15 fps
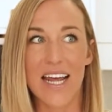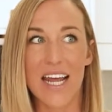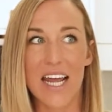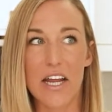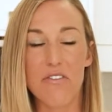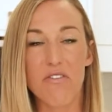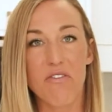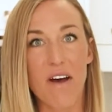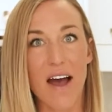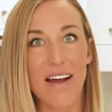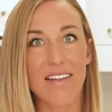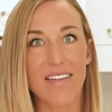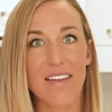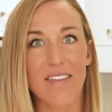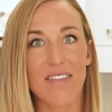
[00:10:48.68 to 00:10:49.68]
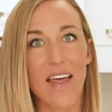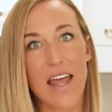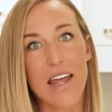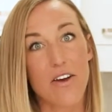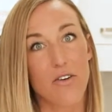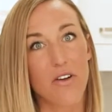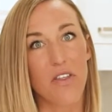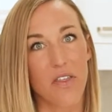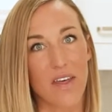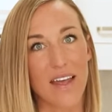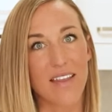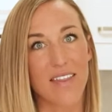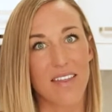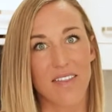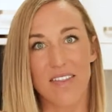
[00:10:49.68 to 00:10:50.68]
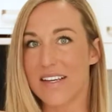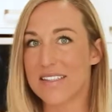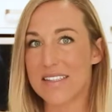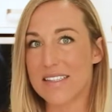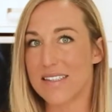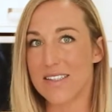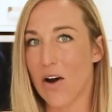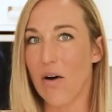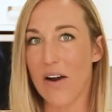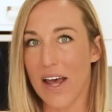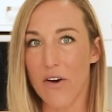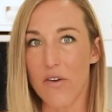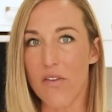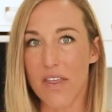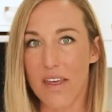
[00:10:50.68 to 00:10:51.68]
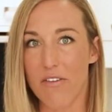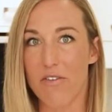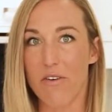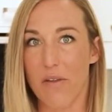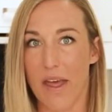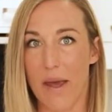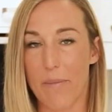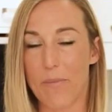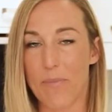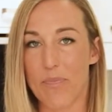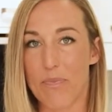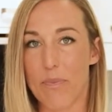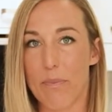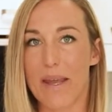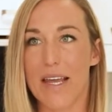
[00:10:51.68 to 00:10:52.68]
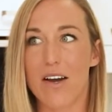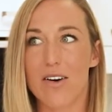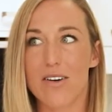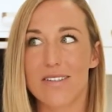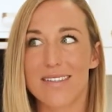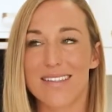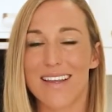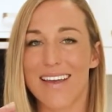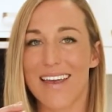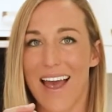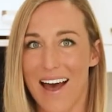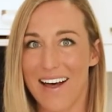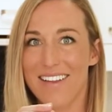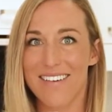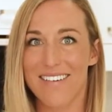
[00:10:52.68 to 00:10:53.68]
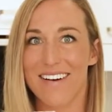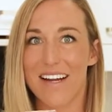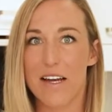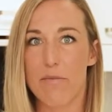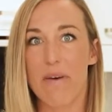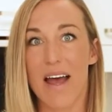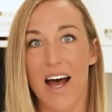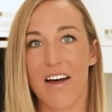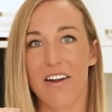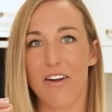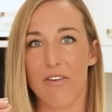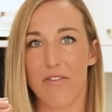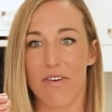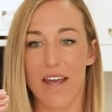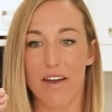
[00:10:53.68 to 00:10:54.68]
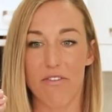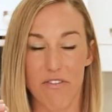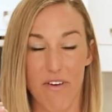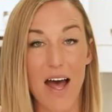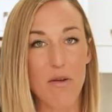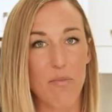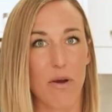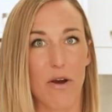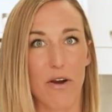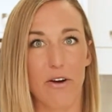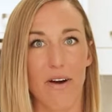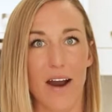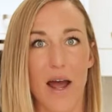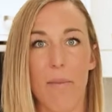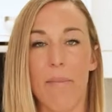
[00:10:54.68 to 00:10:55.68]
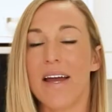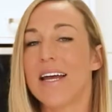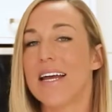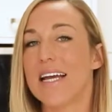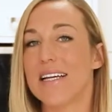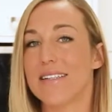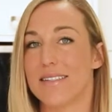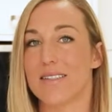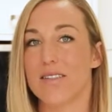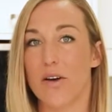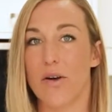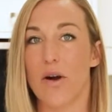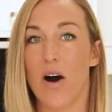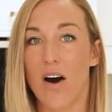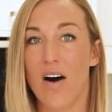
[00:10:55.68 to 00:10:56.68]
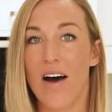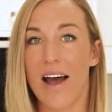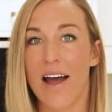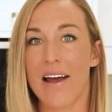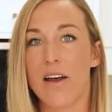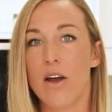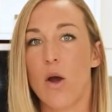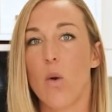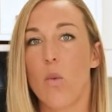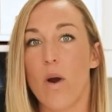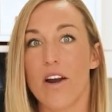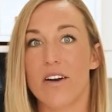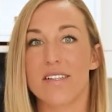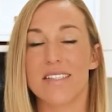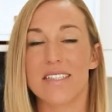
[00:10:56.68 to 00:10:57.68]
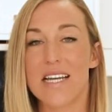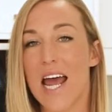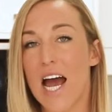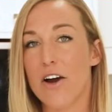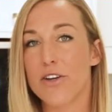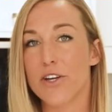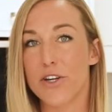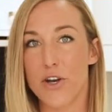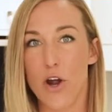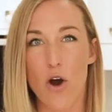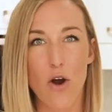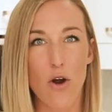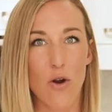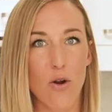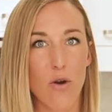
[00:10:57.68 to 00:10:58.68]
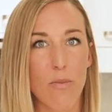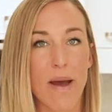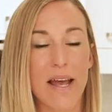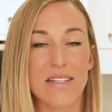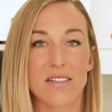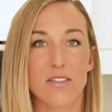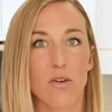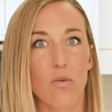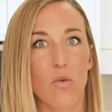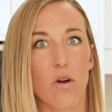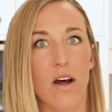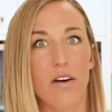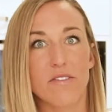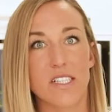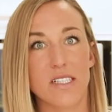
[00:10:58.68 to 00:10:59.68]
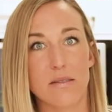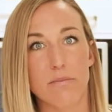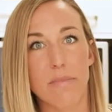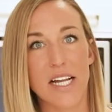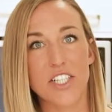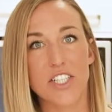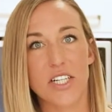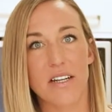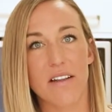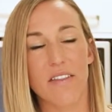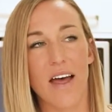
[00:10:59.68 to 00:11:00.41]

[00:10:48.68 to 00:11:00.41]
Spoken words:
in fact, that they could think that this is not healthy for them because the calorie amount of fat per gram is so high. Whereas now you know, based on what I've just mentioned,